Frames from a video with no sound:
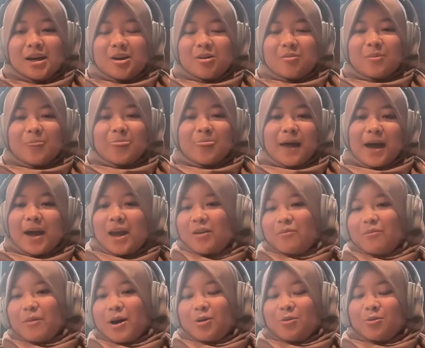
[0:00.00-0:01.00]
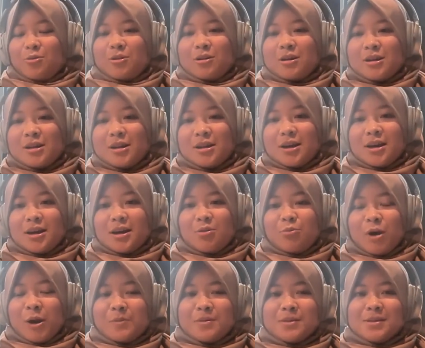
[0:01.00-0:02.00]
I have my own
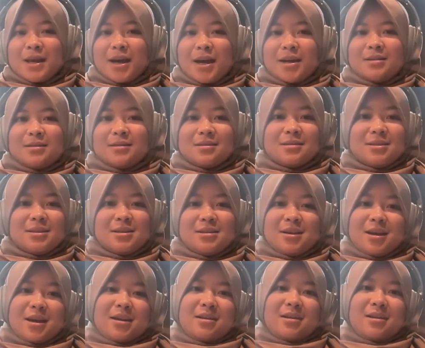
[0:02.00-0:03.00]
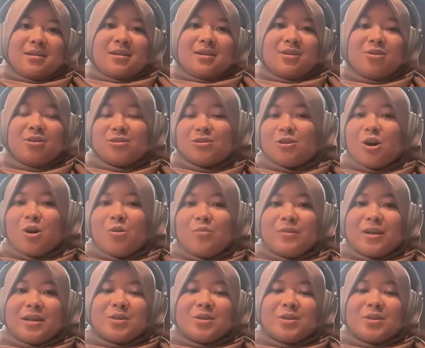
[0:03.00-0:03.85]
website, dinyehernanda.com.